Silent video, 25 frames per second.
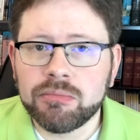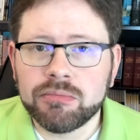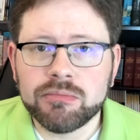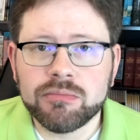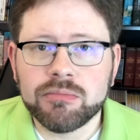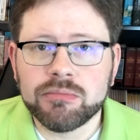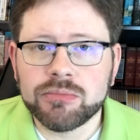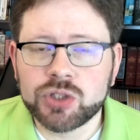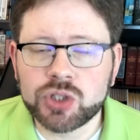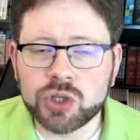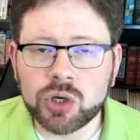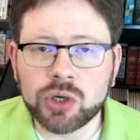
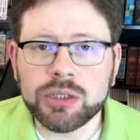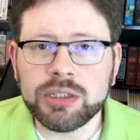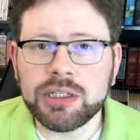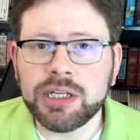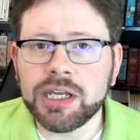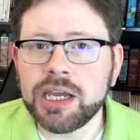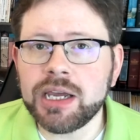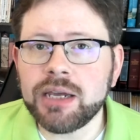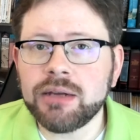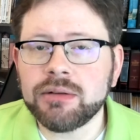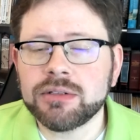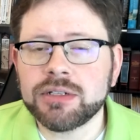
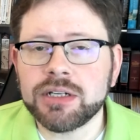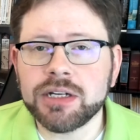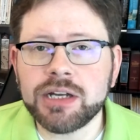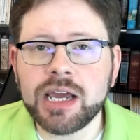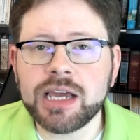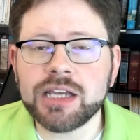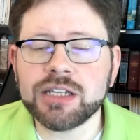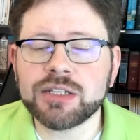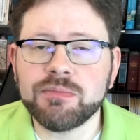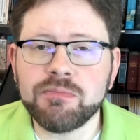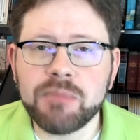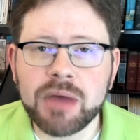Certainly,
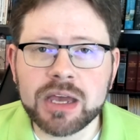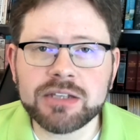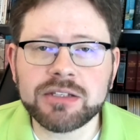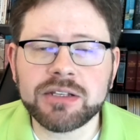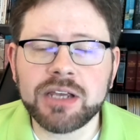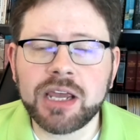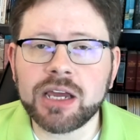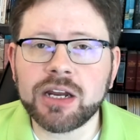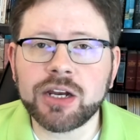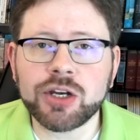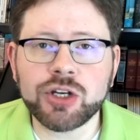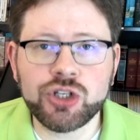today's
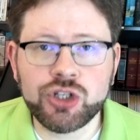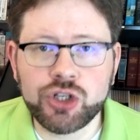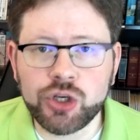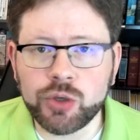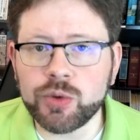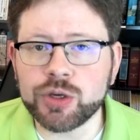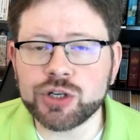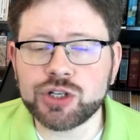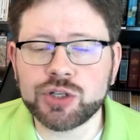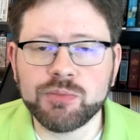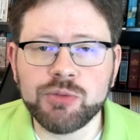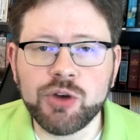Messianic
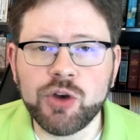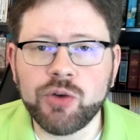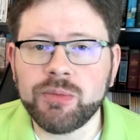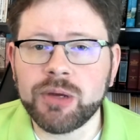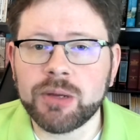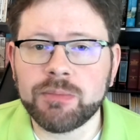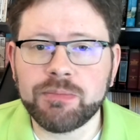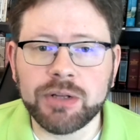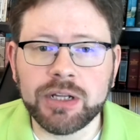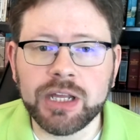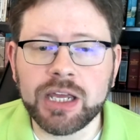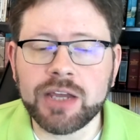Jewish
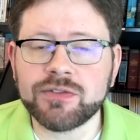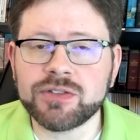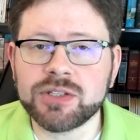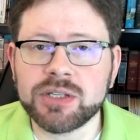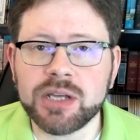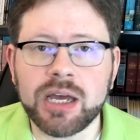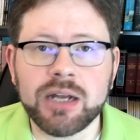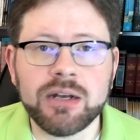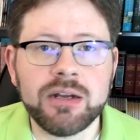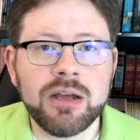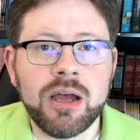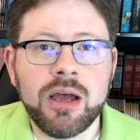movement believes
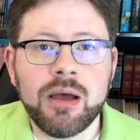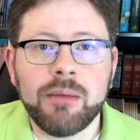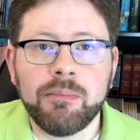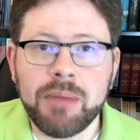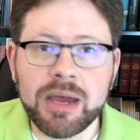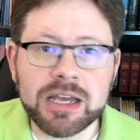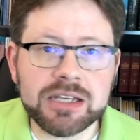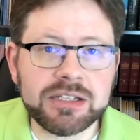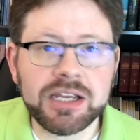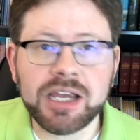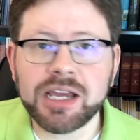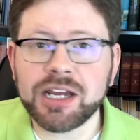that
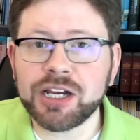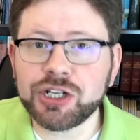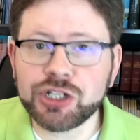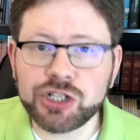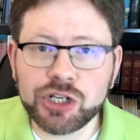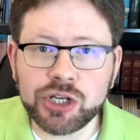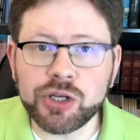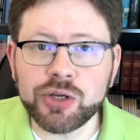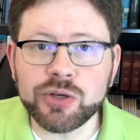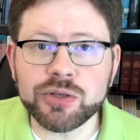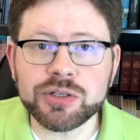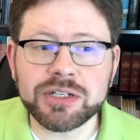Messianic
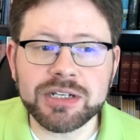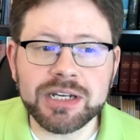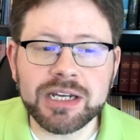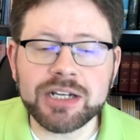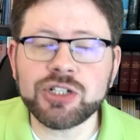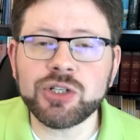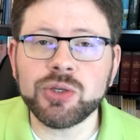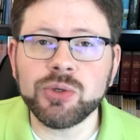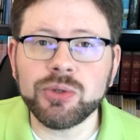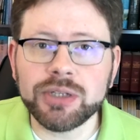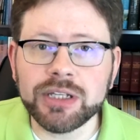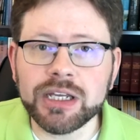Jews need
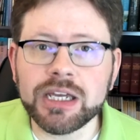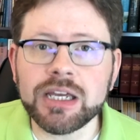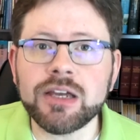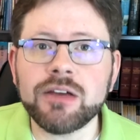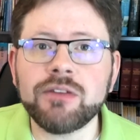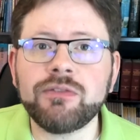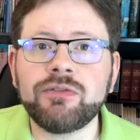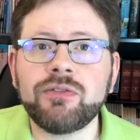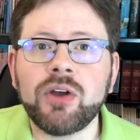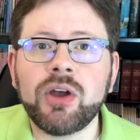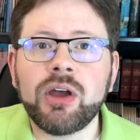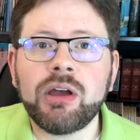to
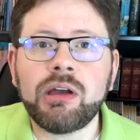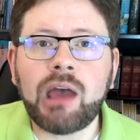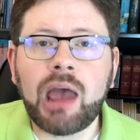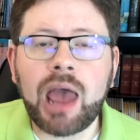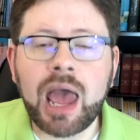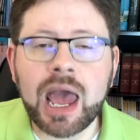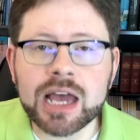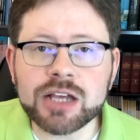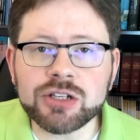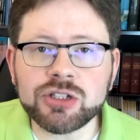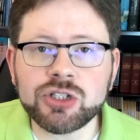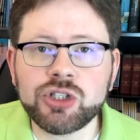live
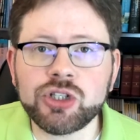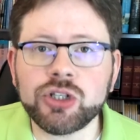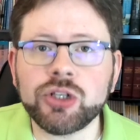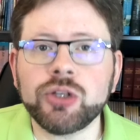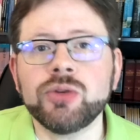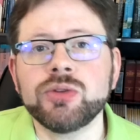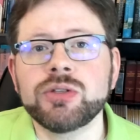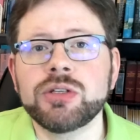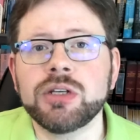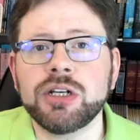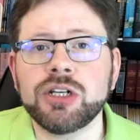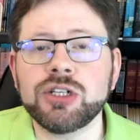as
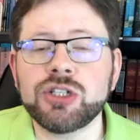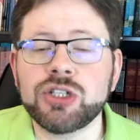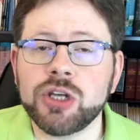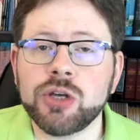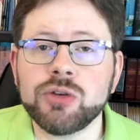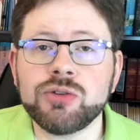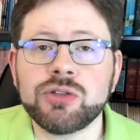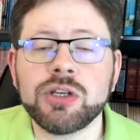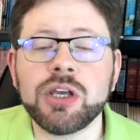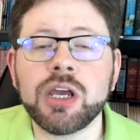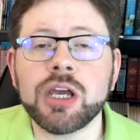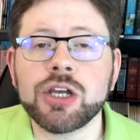Jews in
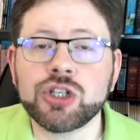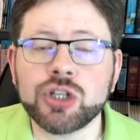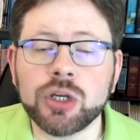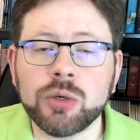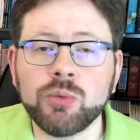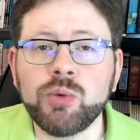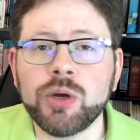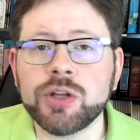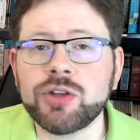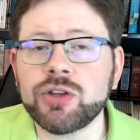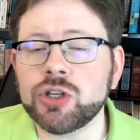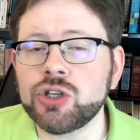association
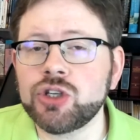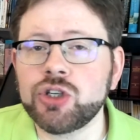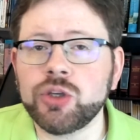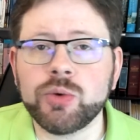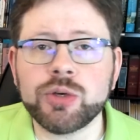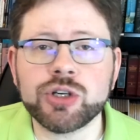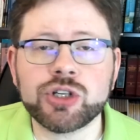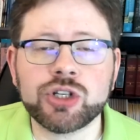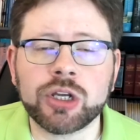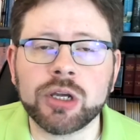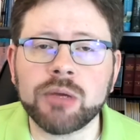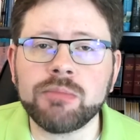with the
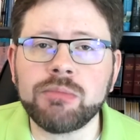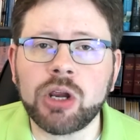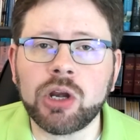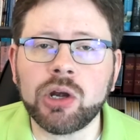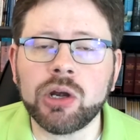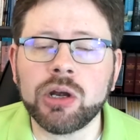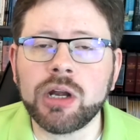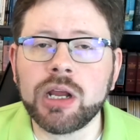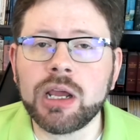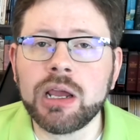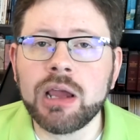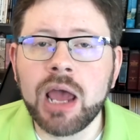Jewish
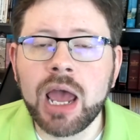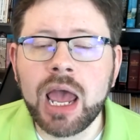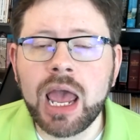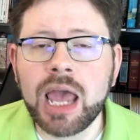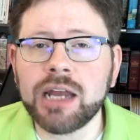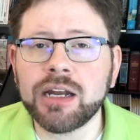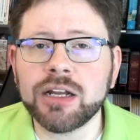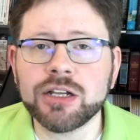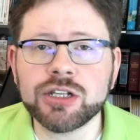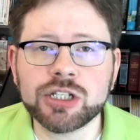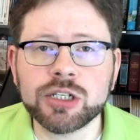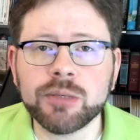community
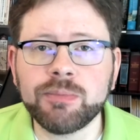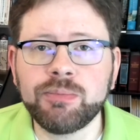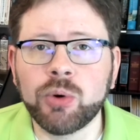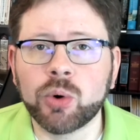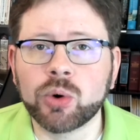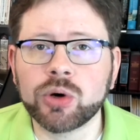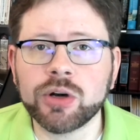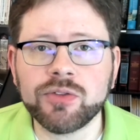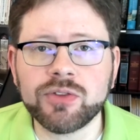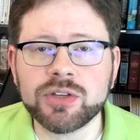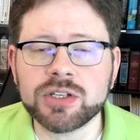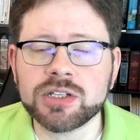and in
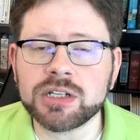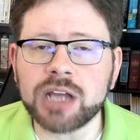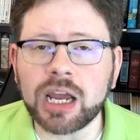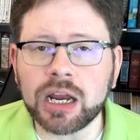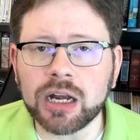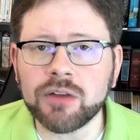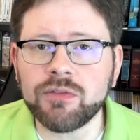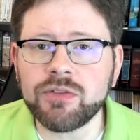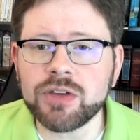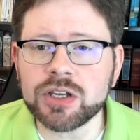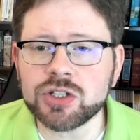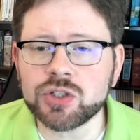support of the state
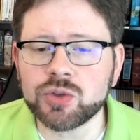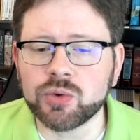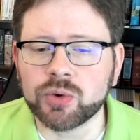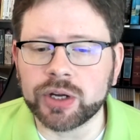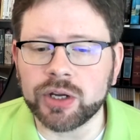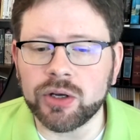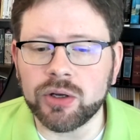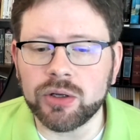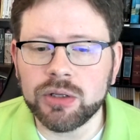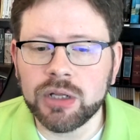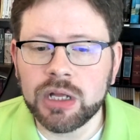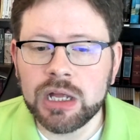of
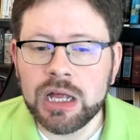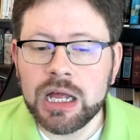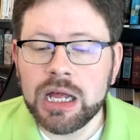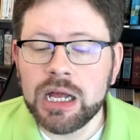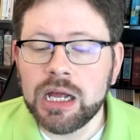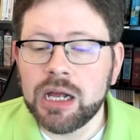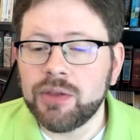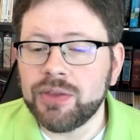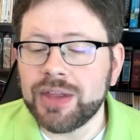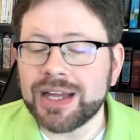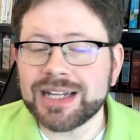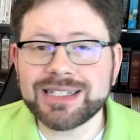Israel.
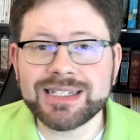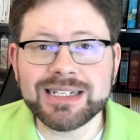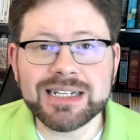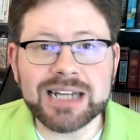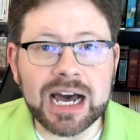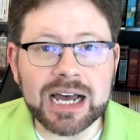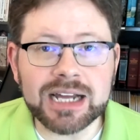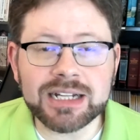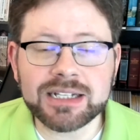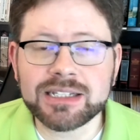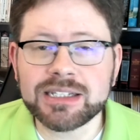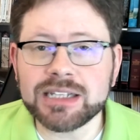That's
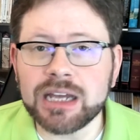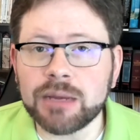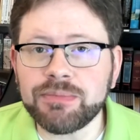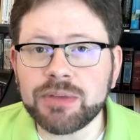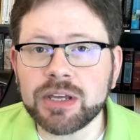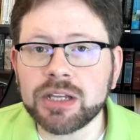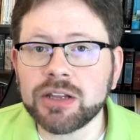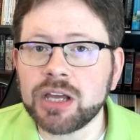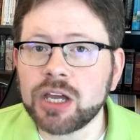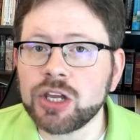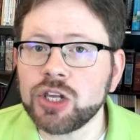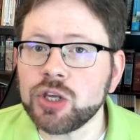not
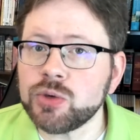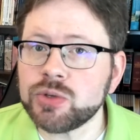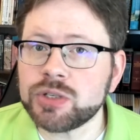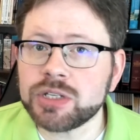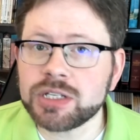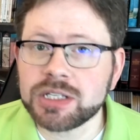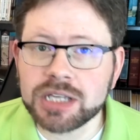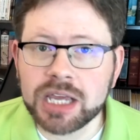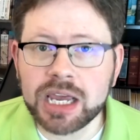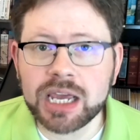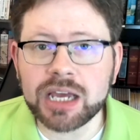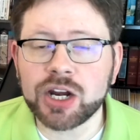something that you
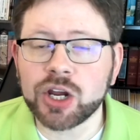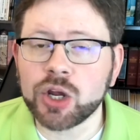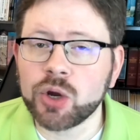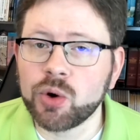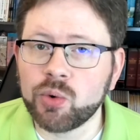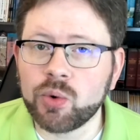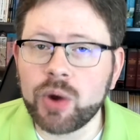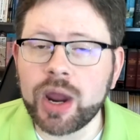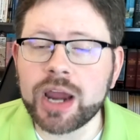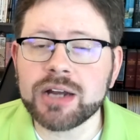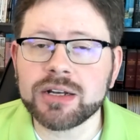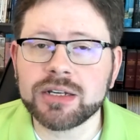see in a
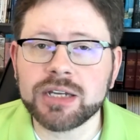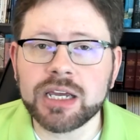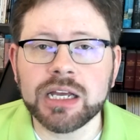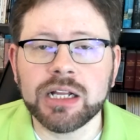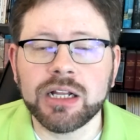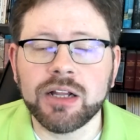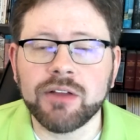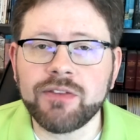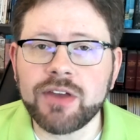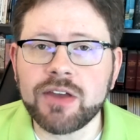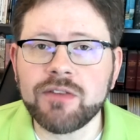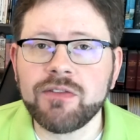great deal
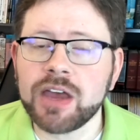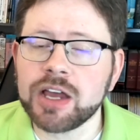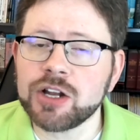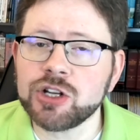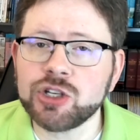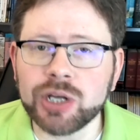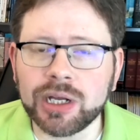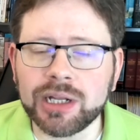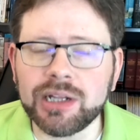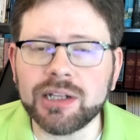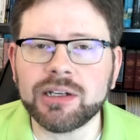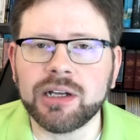of
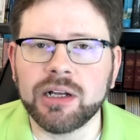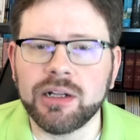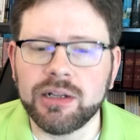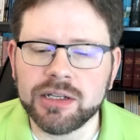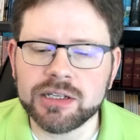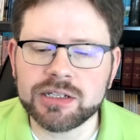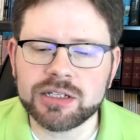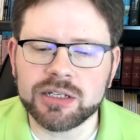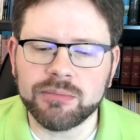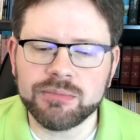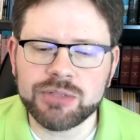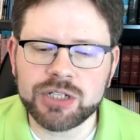
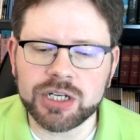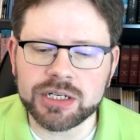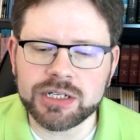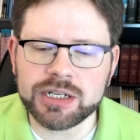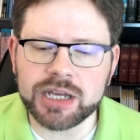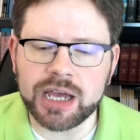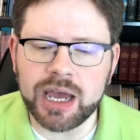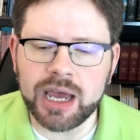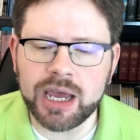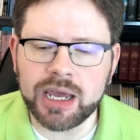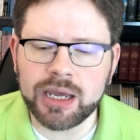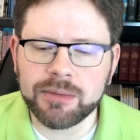evangelicalism
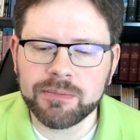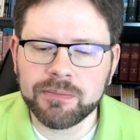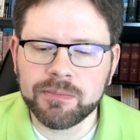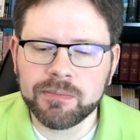today.